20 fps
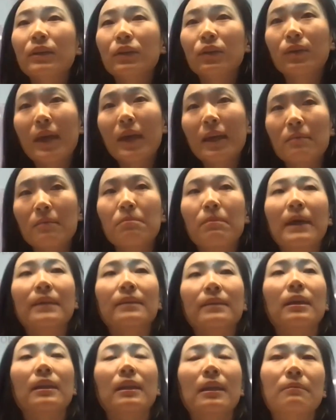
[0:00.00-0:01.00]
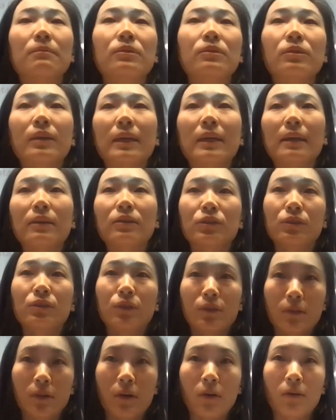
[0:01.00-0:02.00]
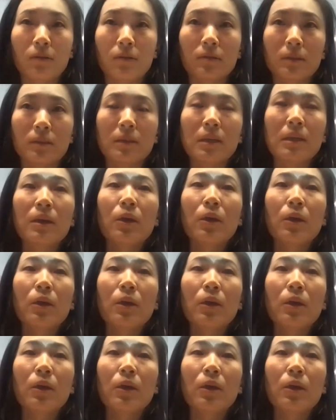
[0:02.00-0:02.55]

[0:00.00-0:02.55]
You can embed that library into your code.